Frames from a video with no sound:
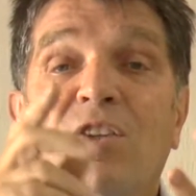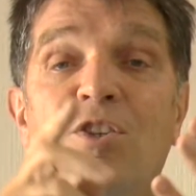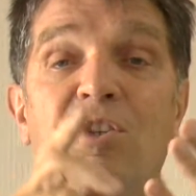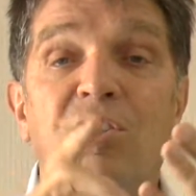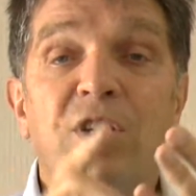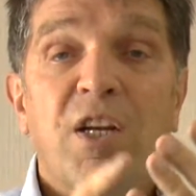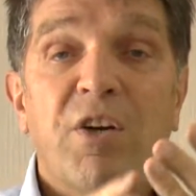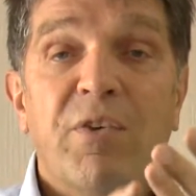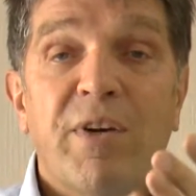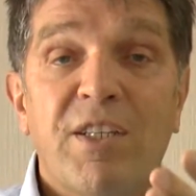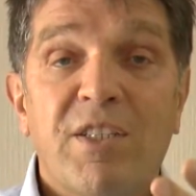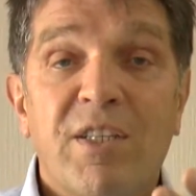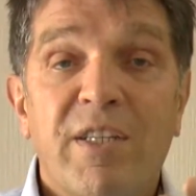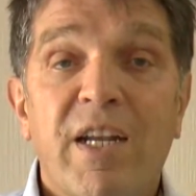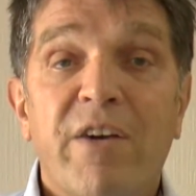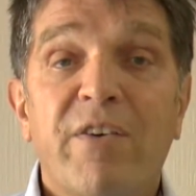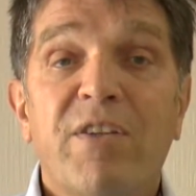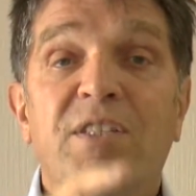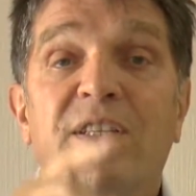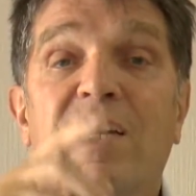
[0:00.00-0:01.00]
generates an
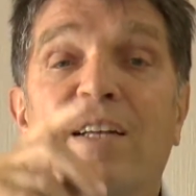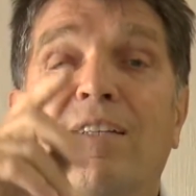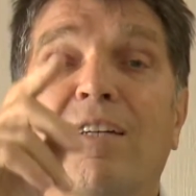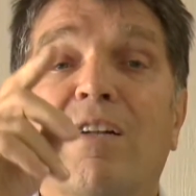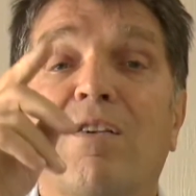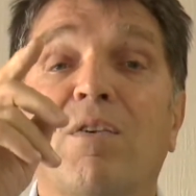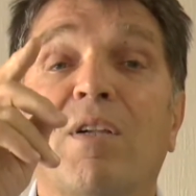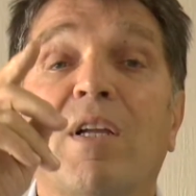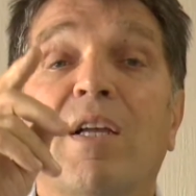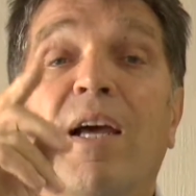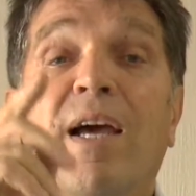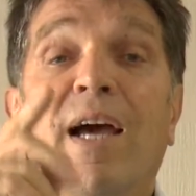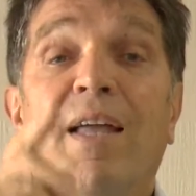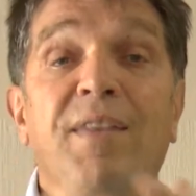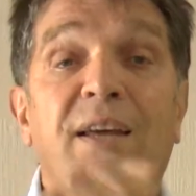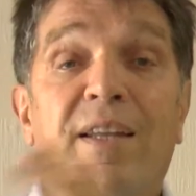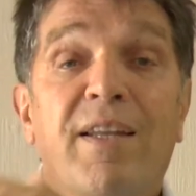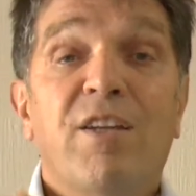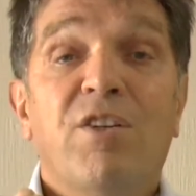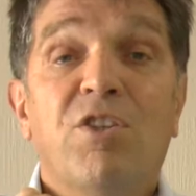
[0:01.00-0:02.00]
error signal,
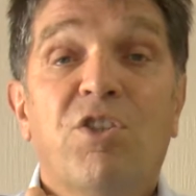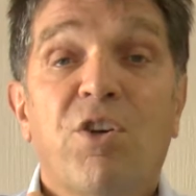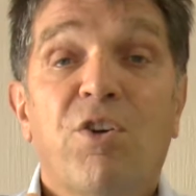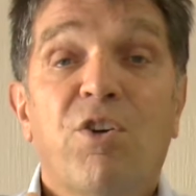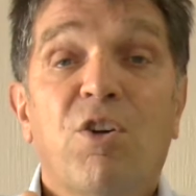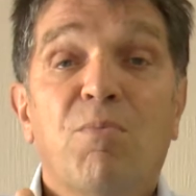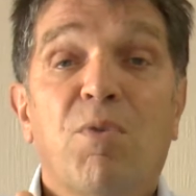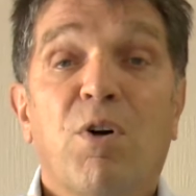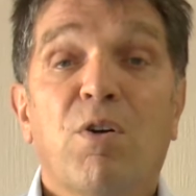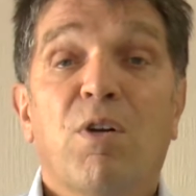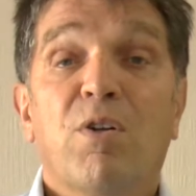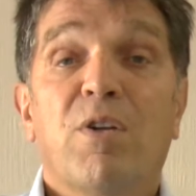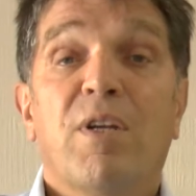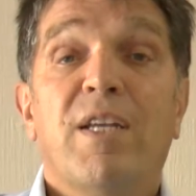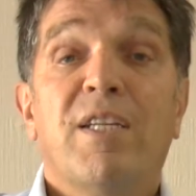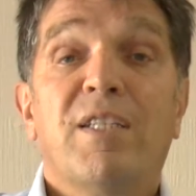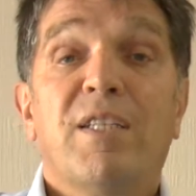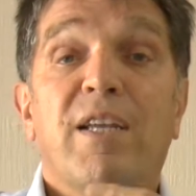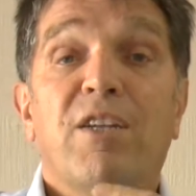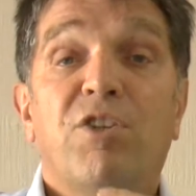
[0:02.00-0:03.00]
and that internal model
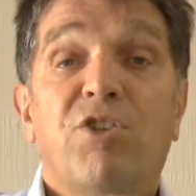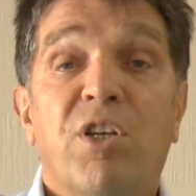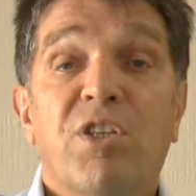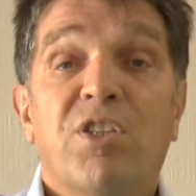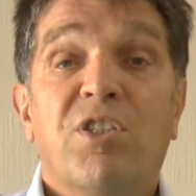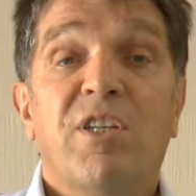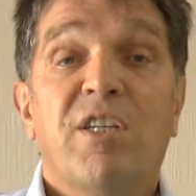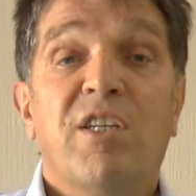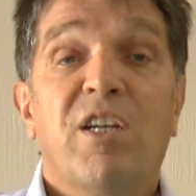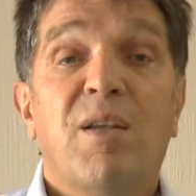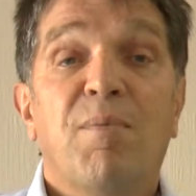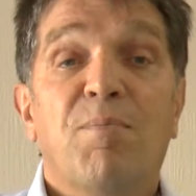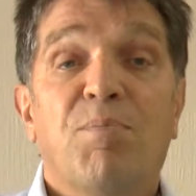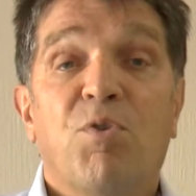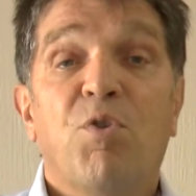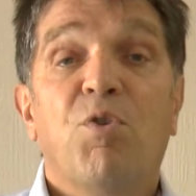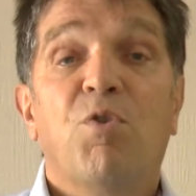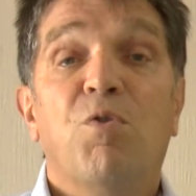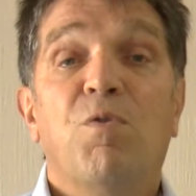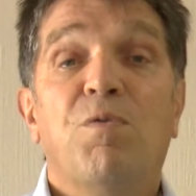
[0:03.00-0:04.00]
is adjusted and
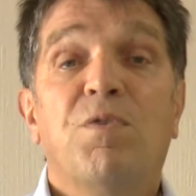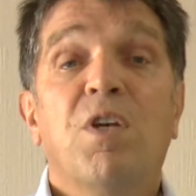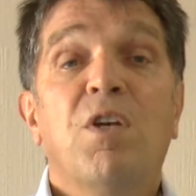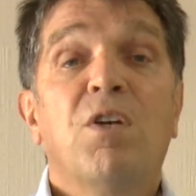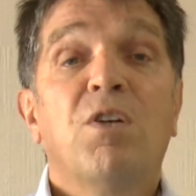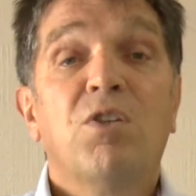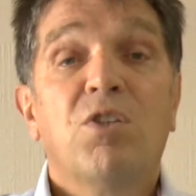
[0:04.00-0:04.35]
improved